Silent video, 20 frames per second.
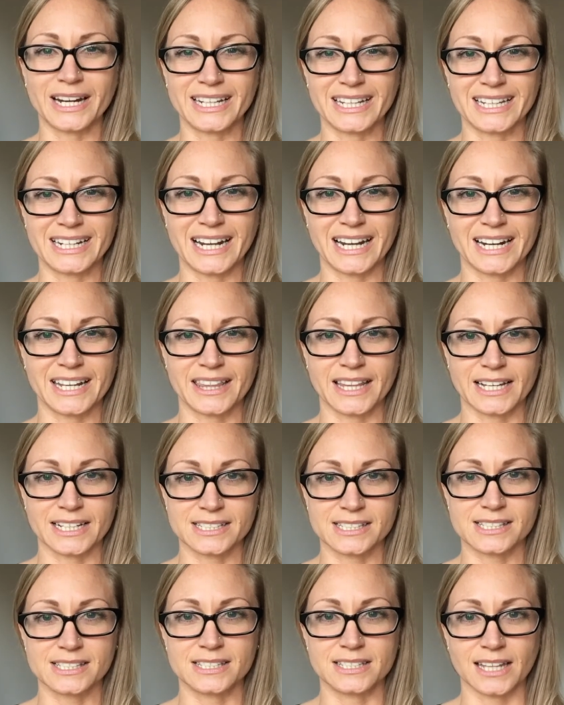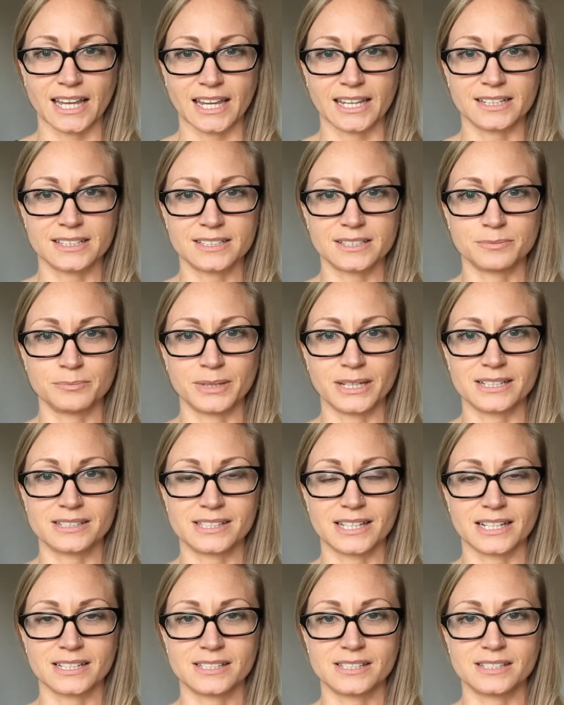to get out of that state because
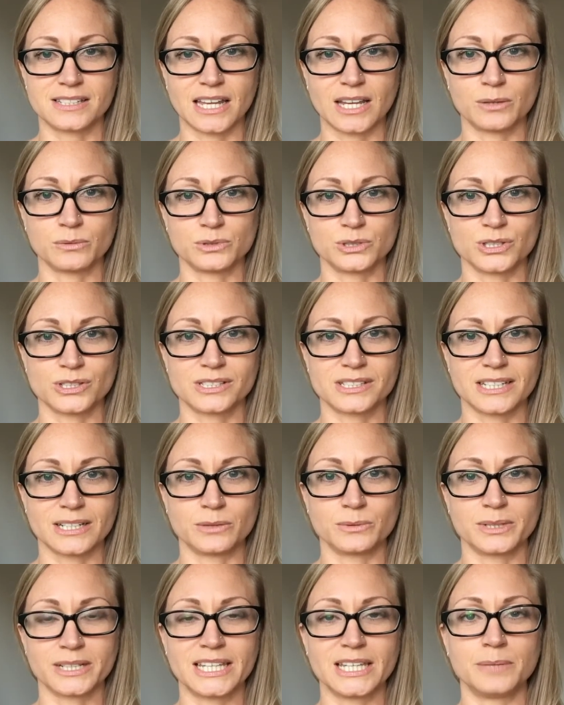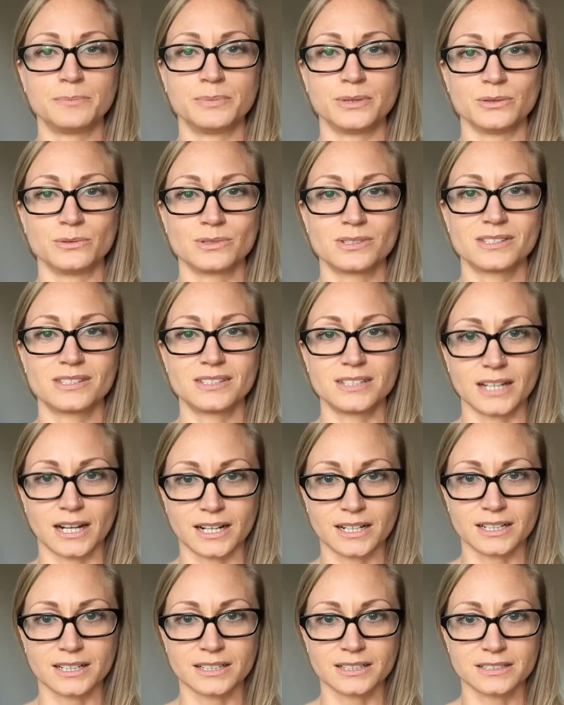that state will just it will keep you
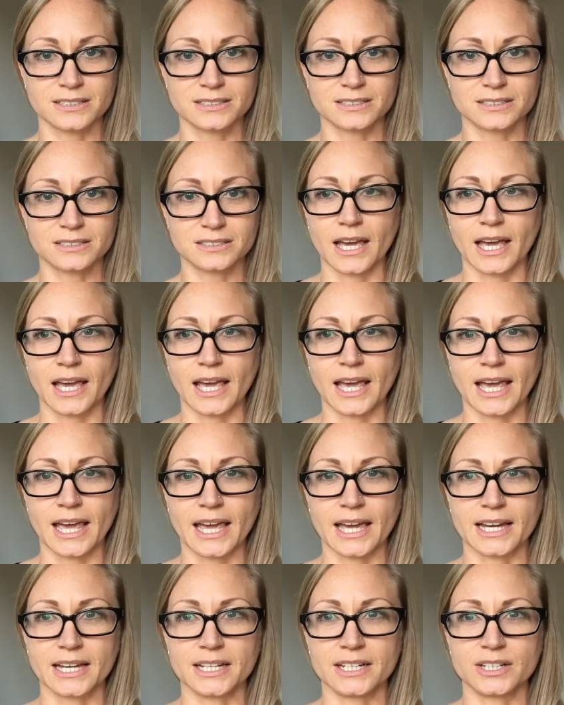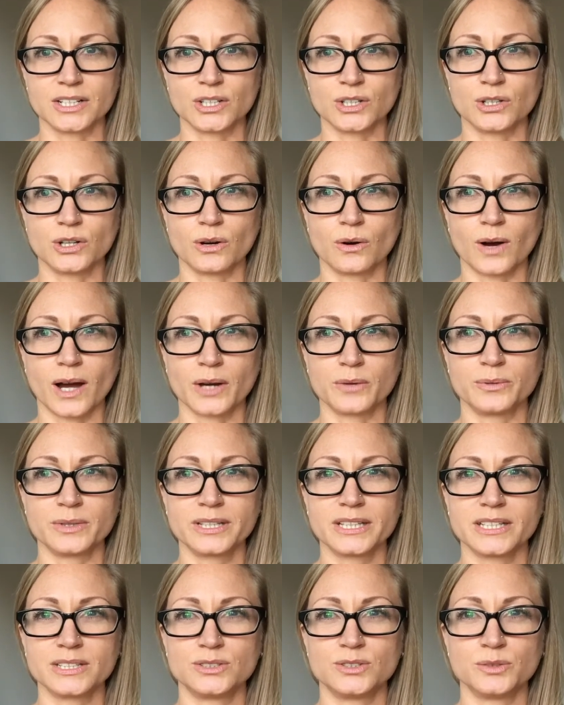stuck and you know i
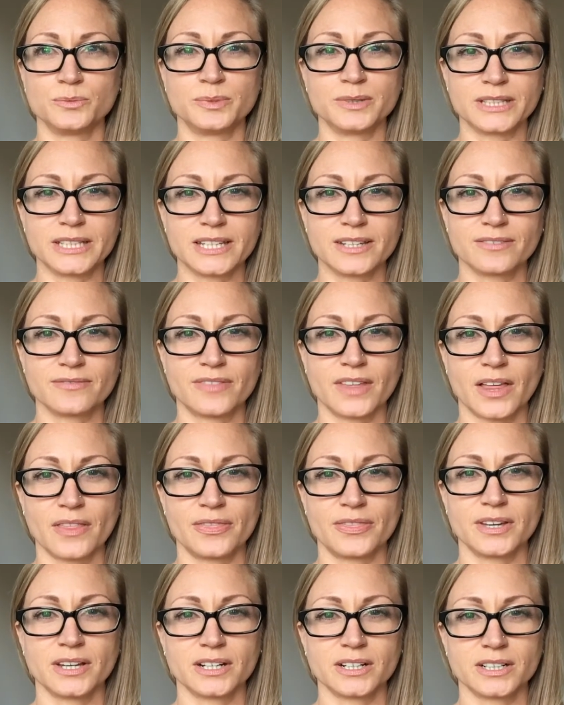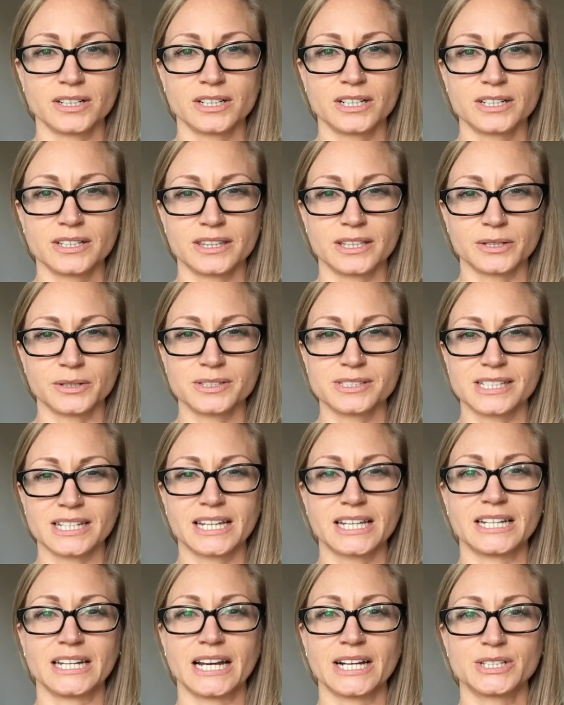really do believe that there there is a
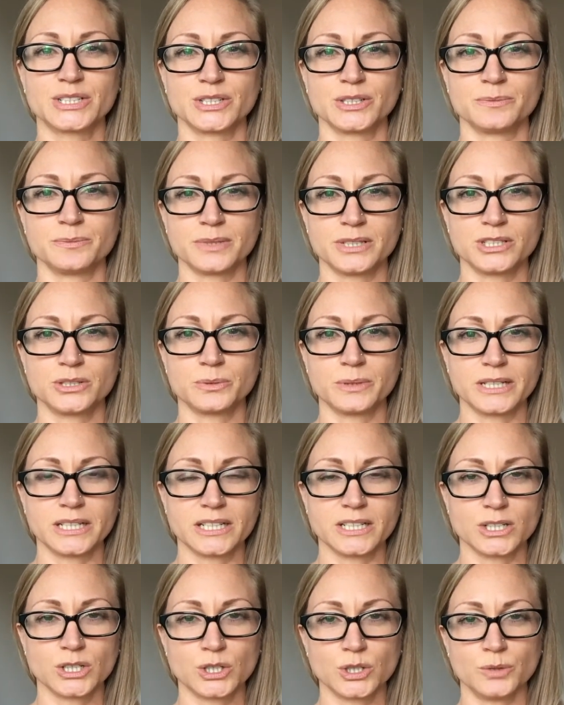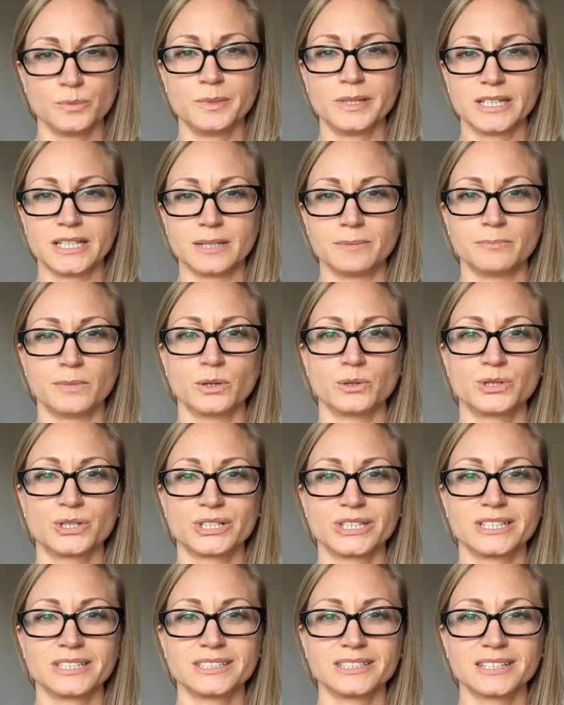connection between human
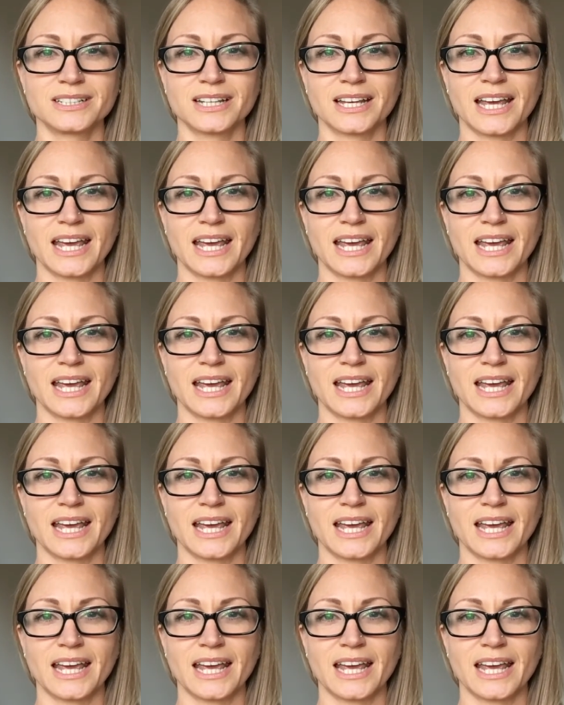emotion